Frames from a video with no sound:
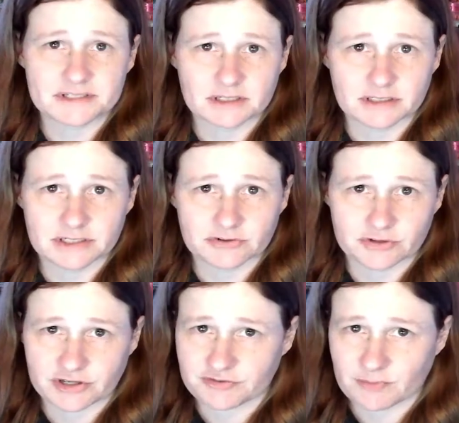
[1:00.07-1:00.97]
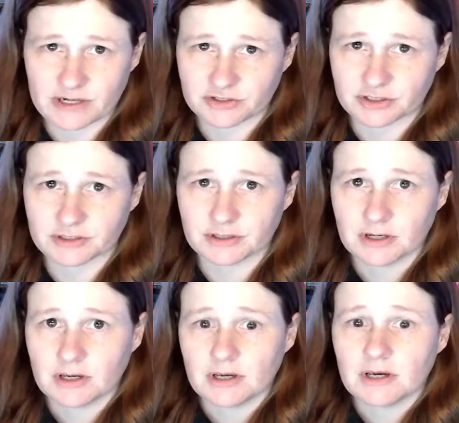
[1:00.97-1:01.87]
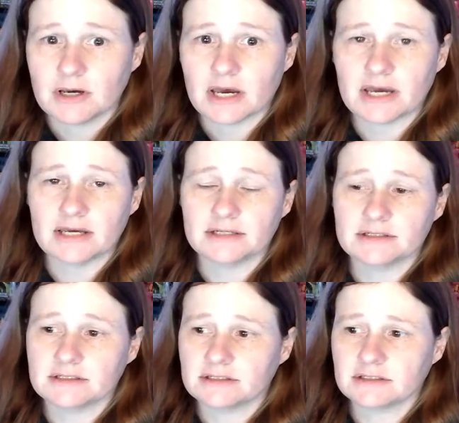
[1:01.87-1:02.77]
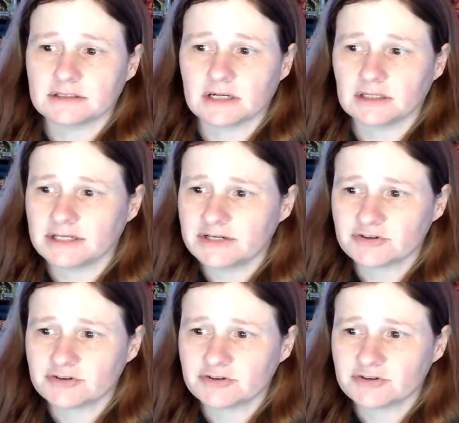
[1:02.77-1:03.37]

a linear transformation. And a linear